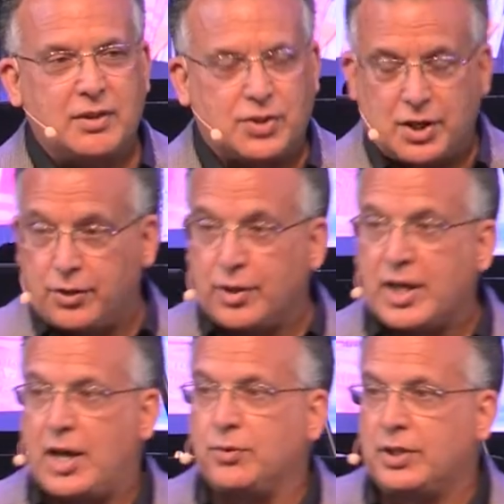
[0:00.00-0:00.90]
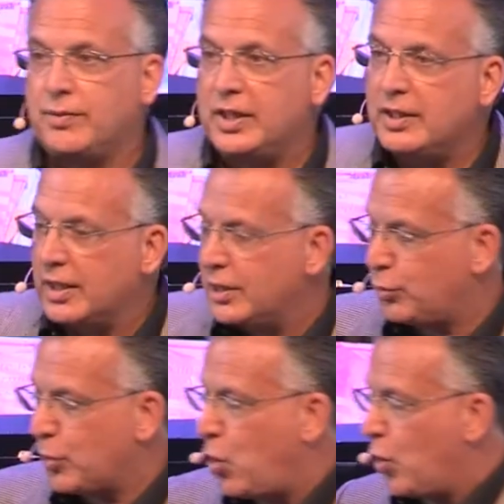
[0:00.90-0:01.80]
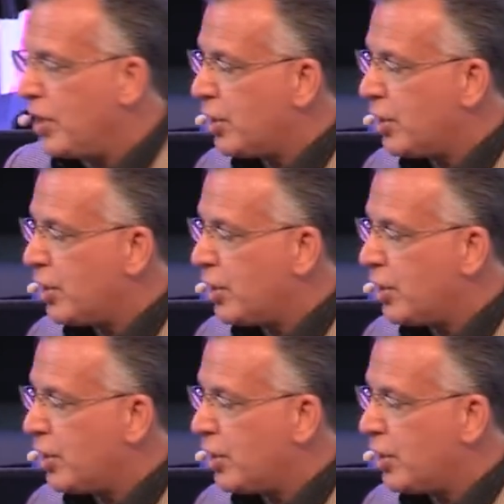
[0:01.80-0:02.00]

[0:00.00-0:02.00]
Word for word: There's another account of it that is recorded